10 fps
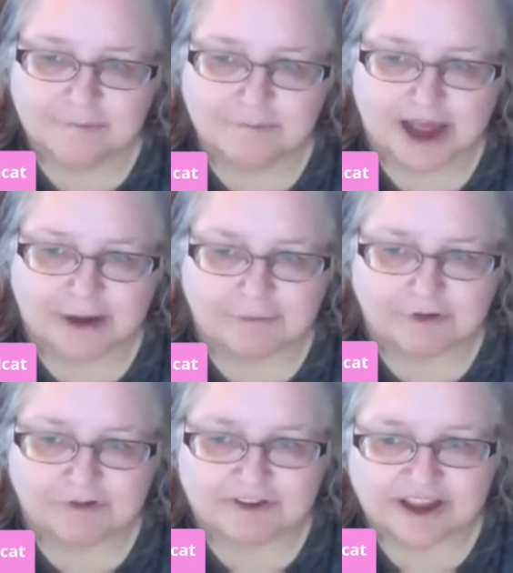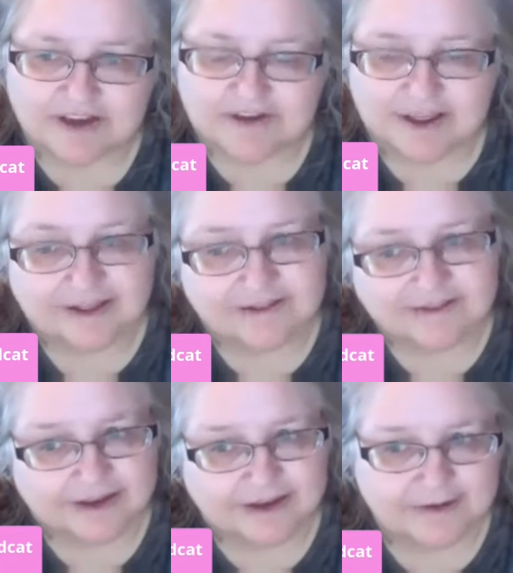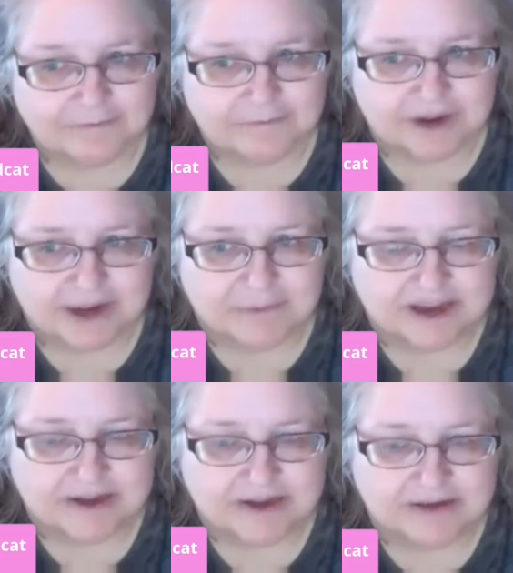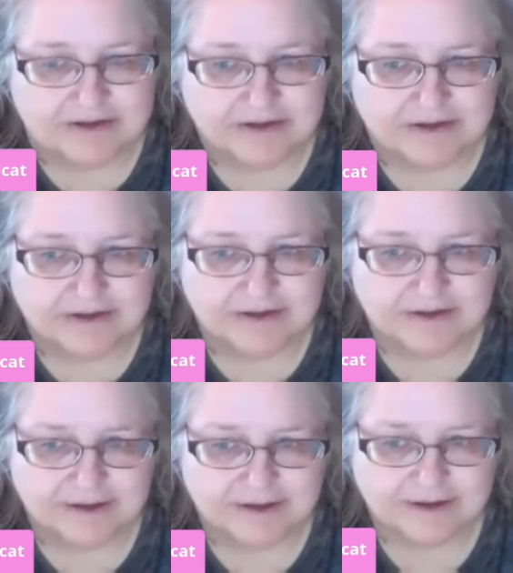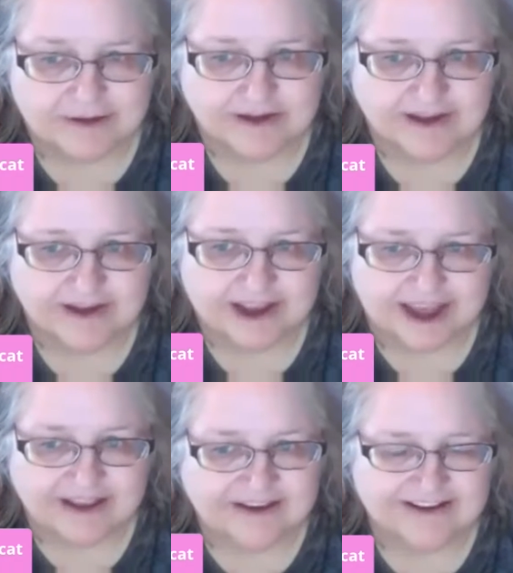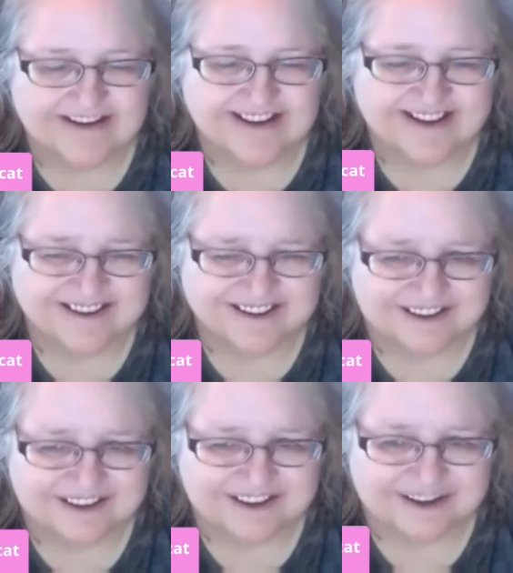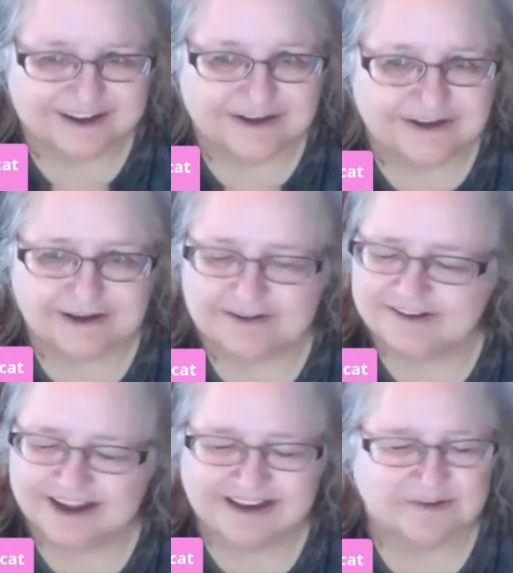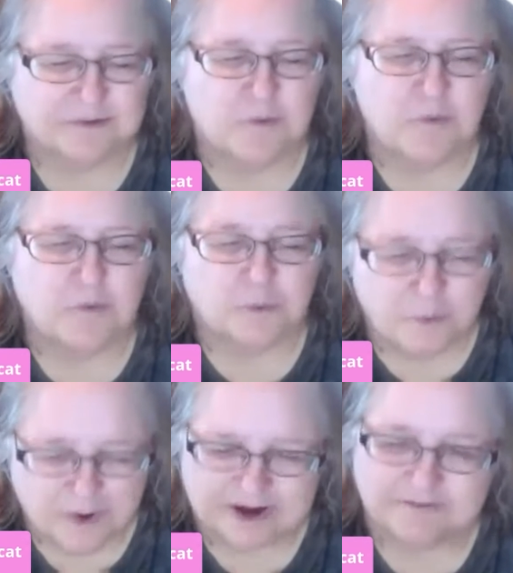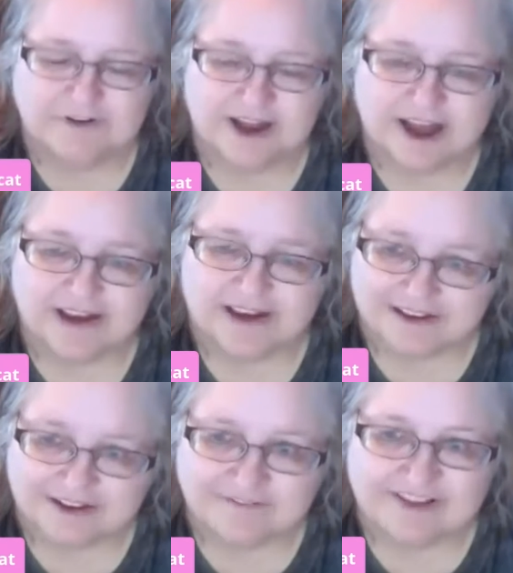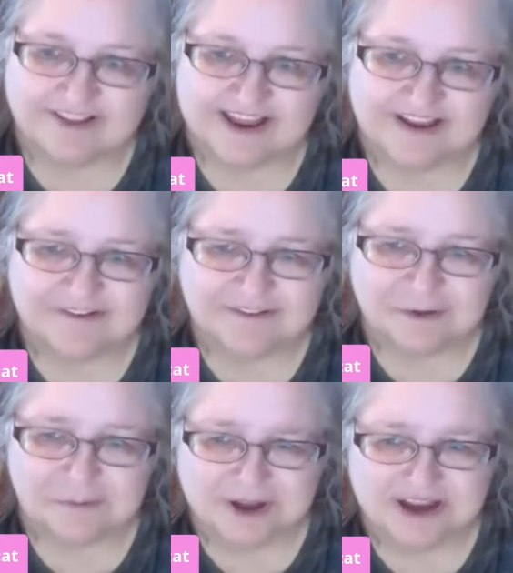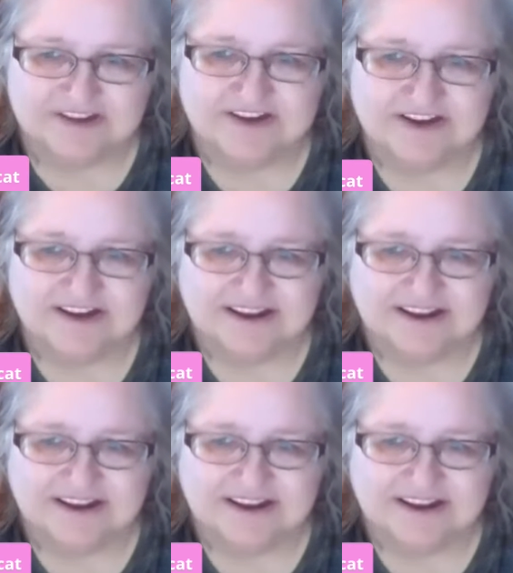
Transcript: Blackbird said that they'd make me a kitty cat, and they did. It's wonderful. I love it. Thank you so much.